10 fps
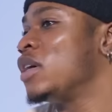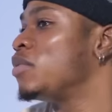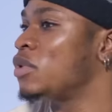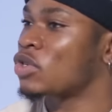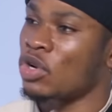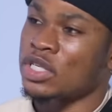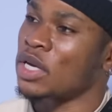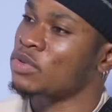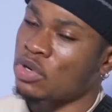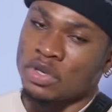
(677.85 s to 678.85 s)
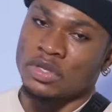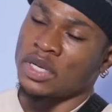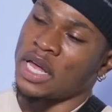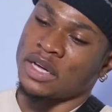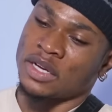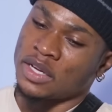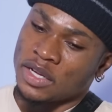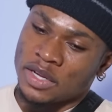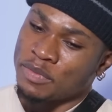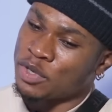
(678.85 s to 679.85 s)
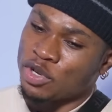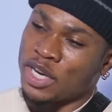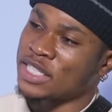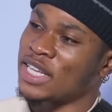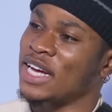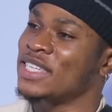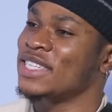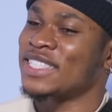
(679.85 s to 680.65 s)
misconception, like misunderstanding.